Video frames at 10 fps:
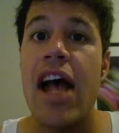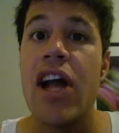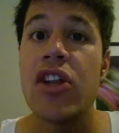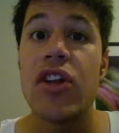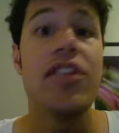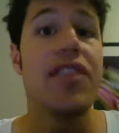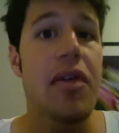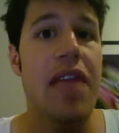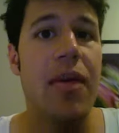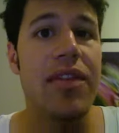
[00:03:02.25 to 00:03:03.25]
Turns
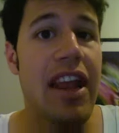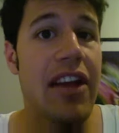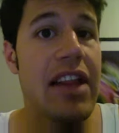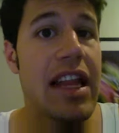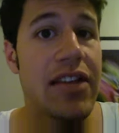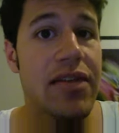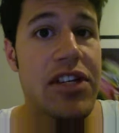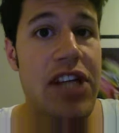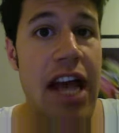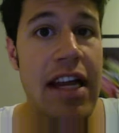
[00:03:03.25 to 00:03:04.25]
out that was Aaron Lane's
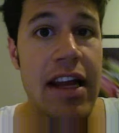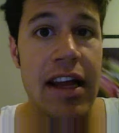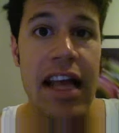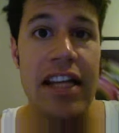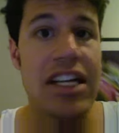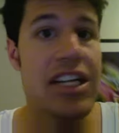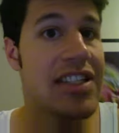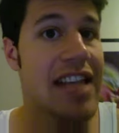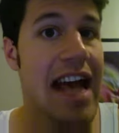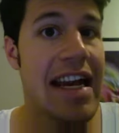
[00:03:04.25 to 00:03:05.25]
vagina, and she had
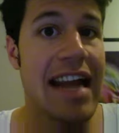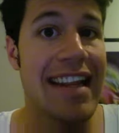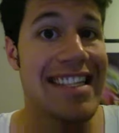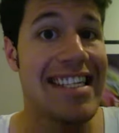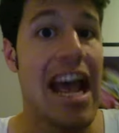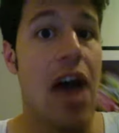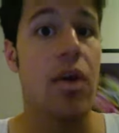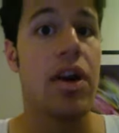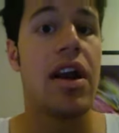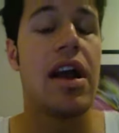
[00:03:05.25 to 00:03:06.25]
just gotten out of the
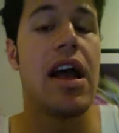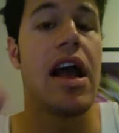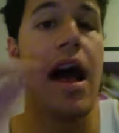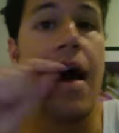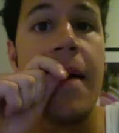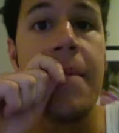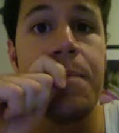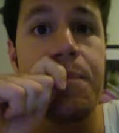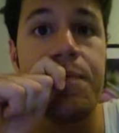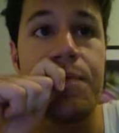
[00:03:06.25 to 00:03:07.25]
shower.
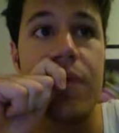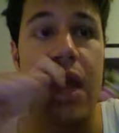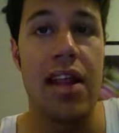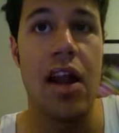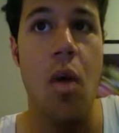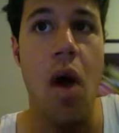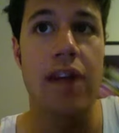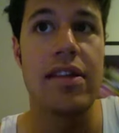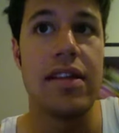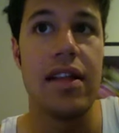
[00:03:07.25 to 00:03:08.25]
And then I
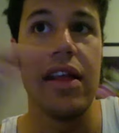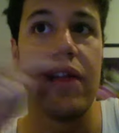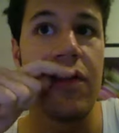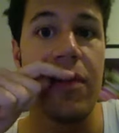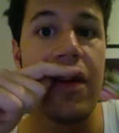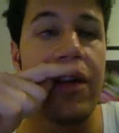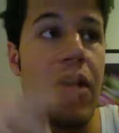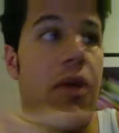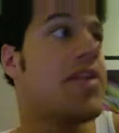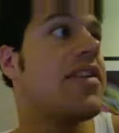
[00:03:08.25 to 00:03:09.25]
walked into the living room,
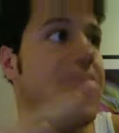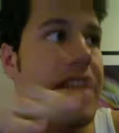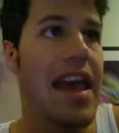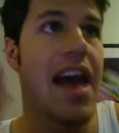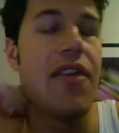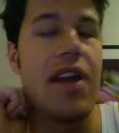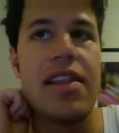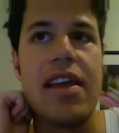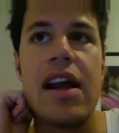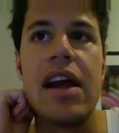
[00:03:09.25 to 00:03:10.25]
and there's the cat
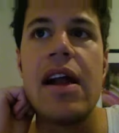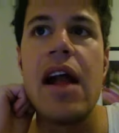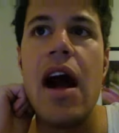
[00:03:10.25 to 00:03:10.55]
right there.